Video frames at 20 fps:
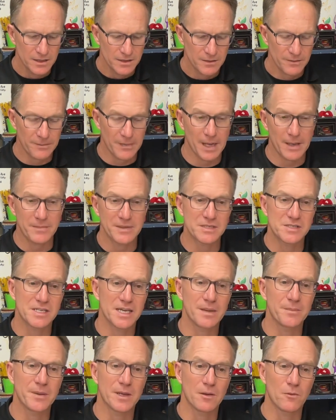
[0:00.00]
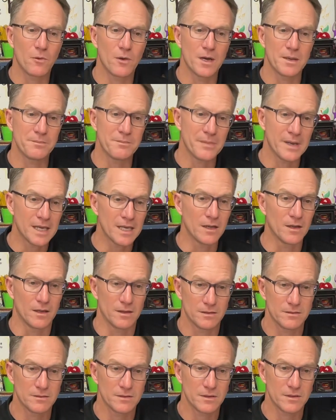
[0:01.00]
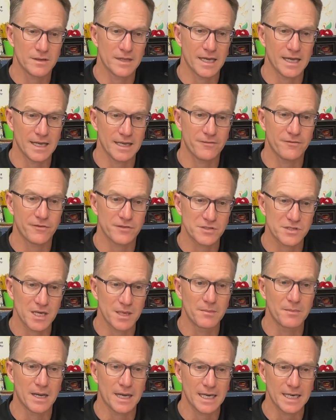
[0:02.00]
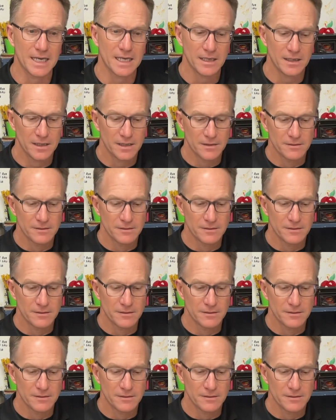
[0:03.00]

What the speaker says: It might be skipping one meal, okay, for somebody.